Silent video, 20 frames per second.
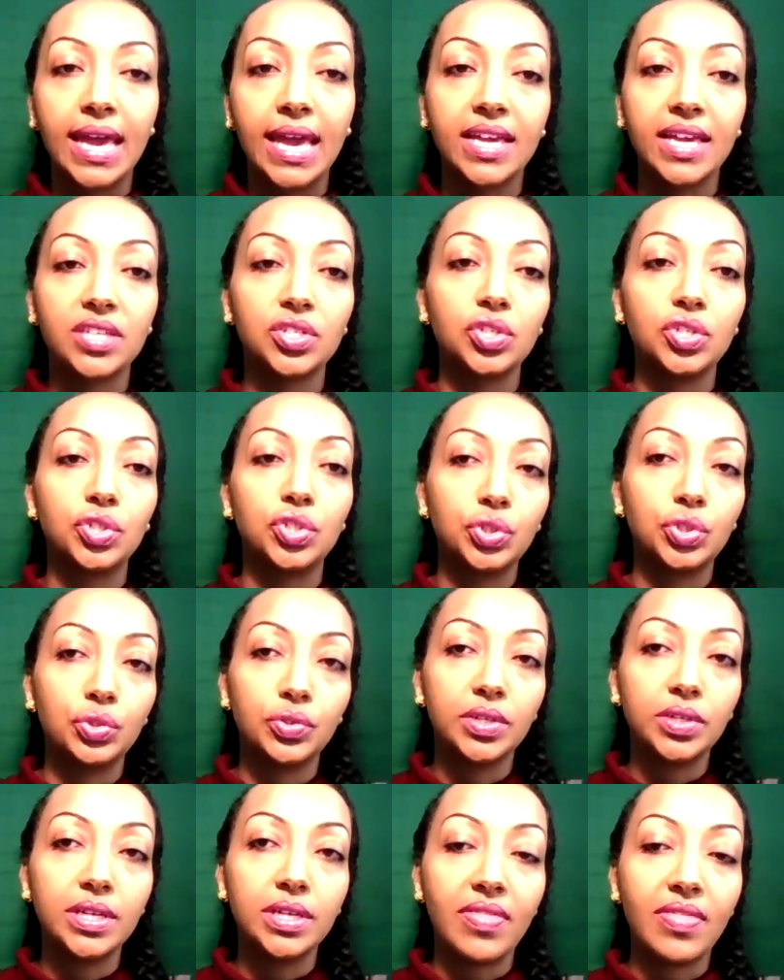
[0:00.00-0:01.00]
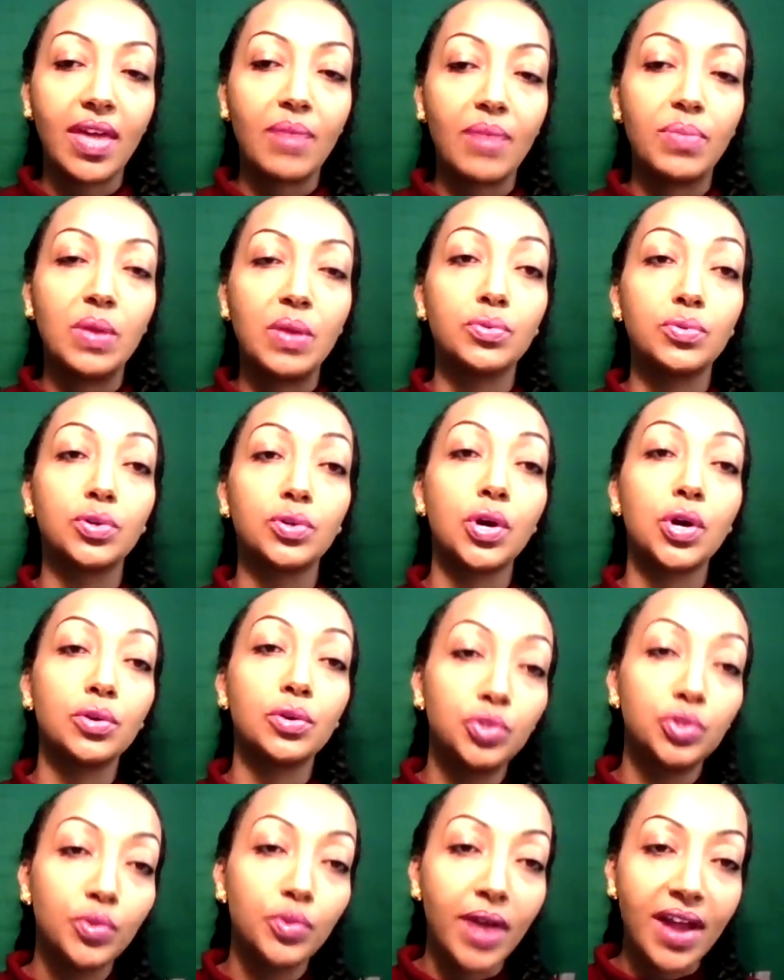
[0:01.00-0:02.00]
is ensuring that people go
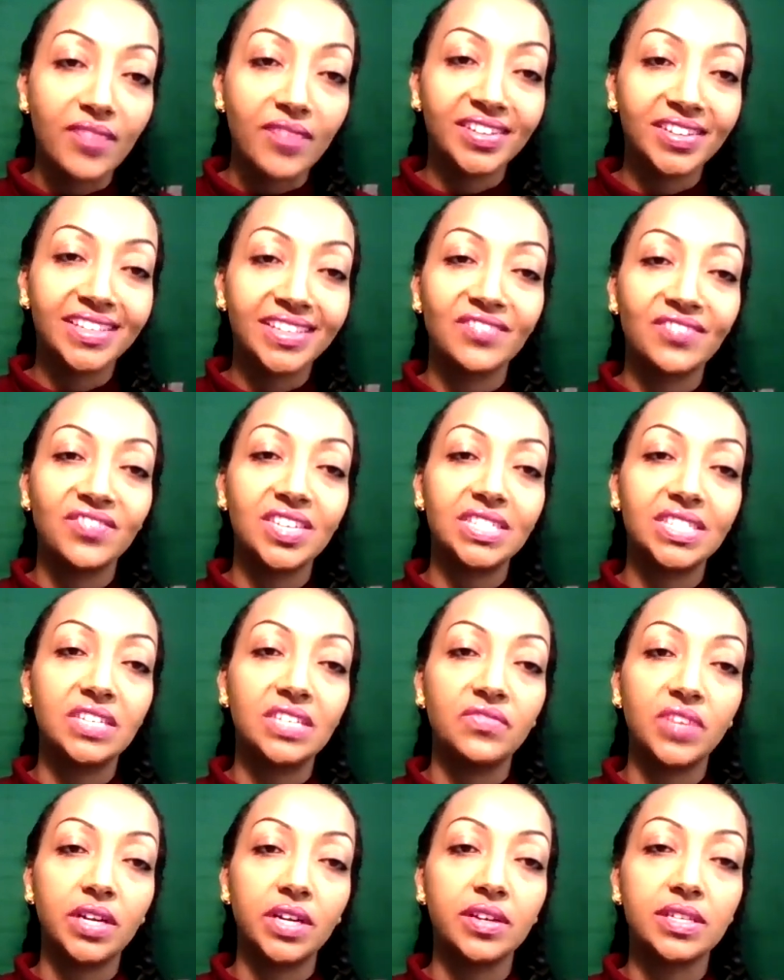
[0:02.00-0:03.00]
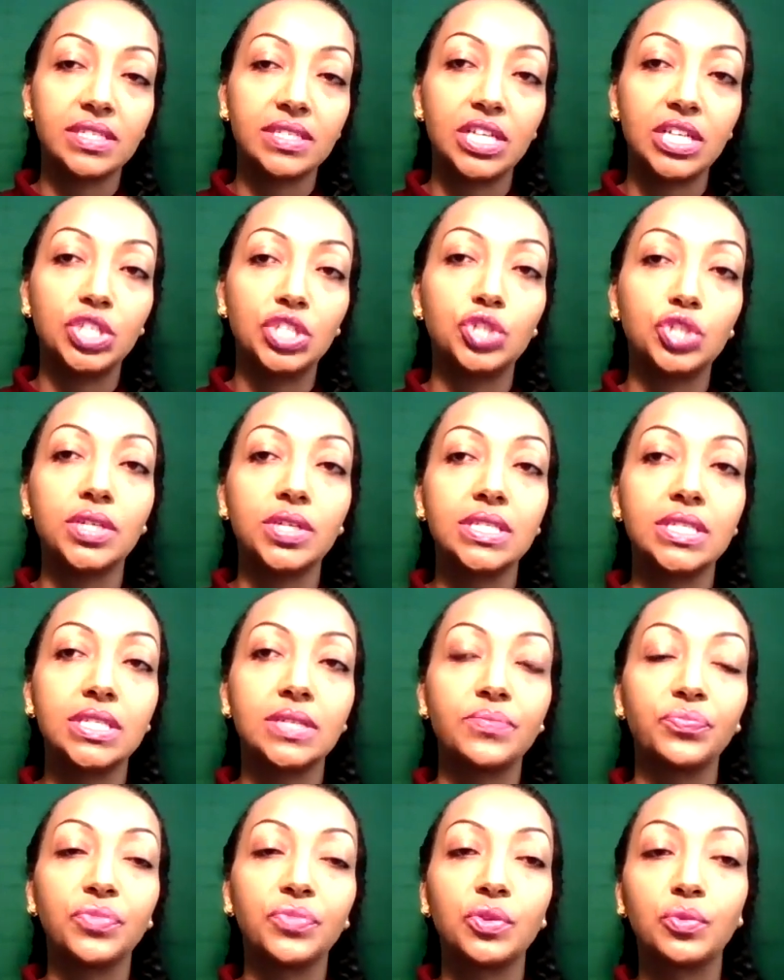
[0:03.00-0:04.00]
to Africa, visit various countries,
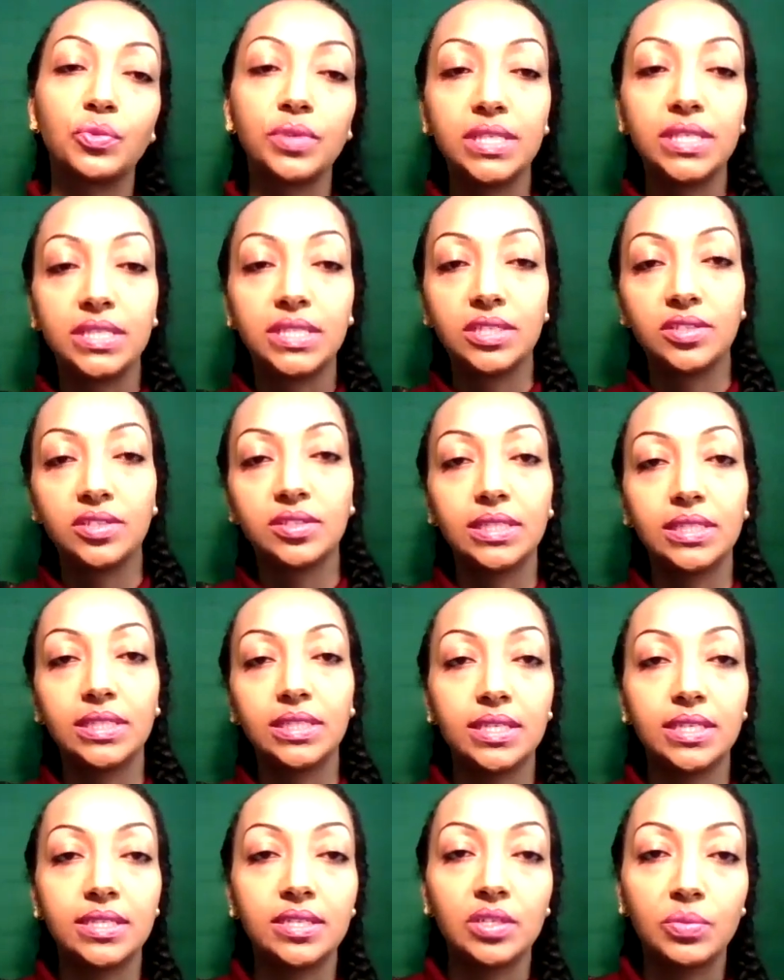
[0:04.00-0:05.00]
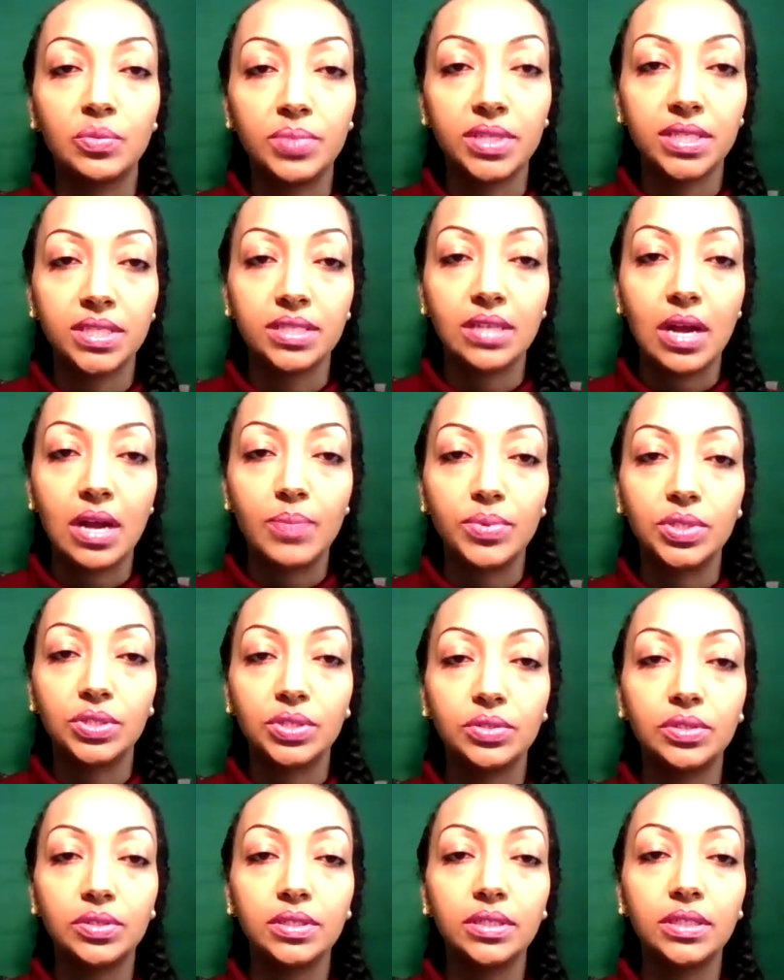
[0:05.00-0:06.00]
really seriously consider business
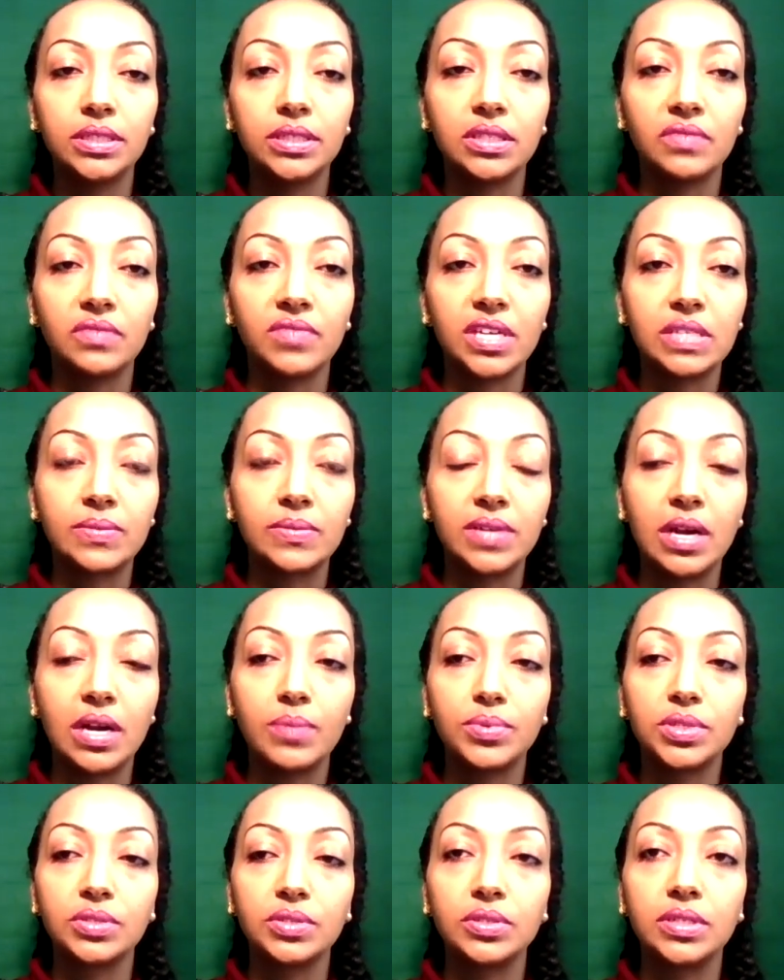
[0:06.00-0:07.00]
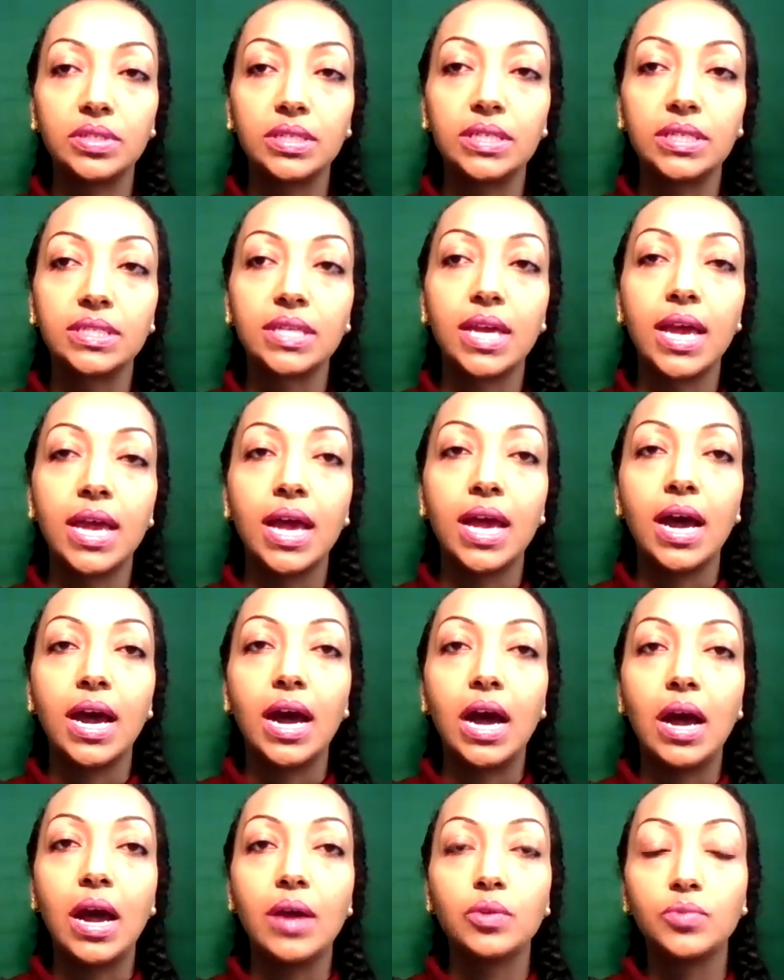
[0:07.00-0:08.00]
opportunities, investment opportunities,
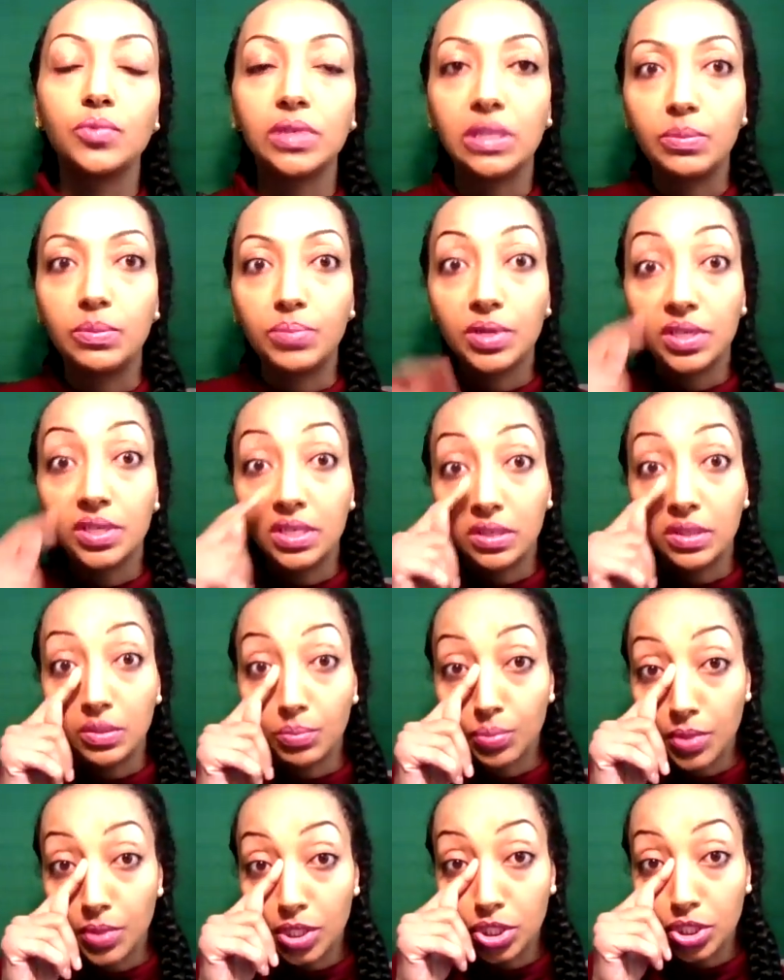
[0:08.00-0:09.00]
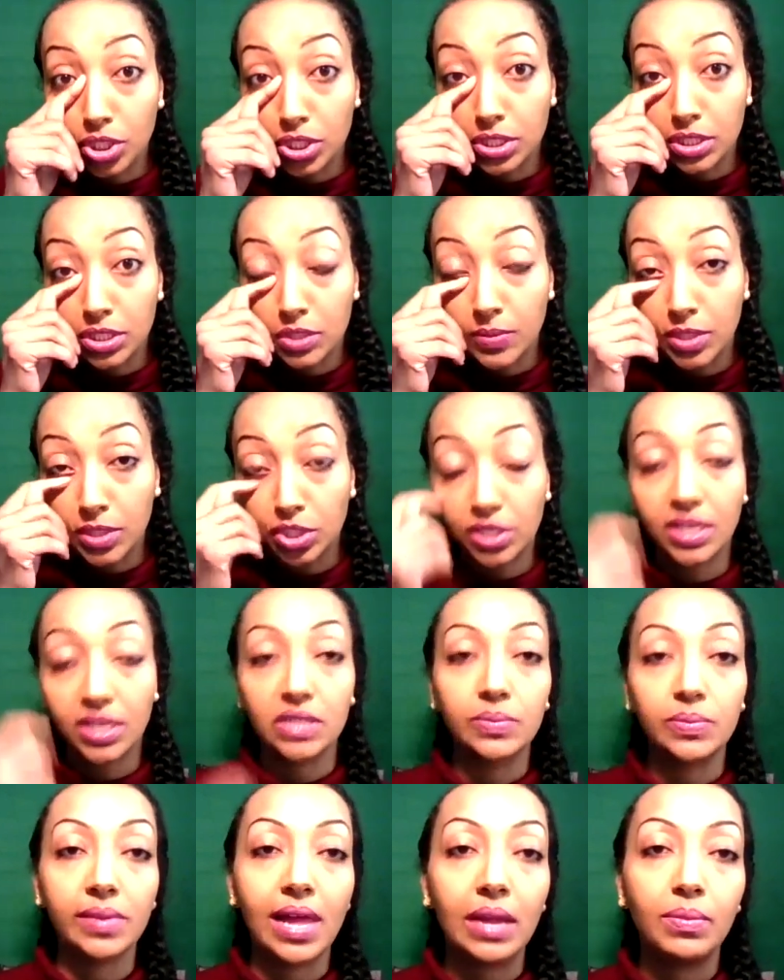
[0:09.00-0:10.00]
and really building the bridges, especially
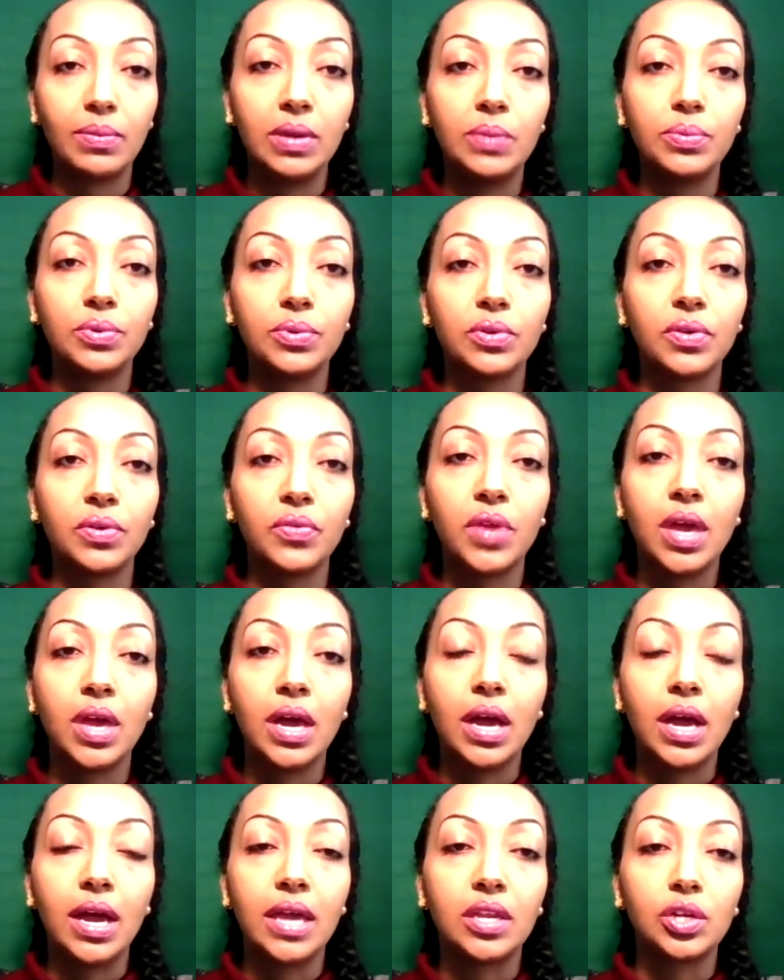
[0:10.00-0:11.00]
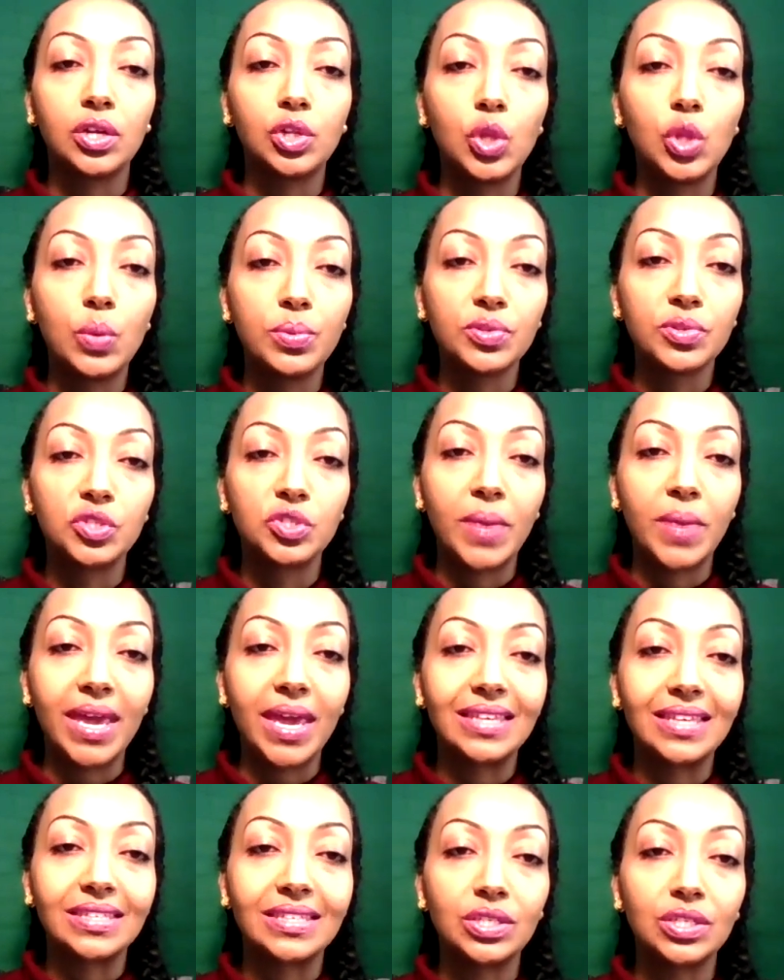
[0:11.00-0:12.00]
as Black people in a global space.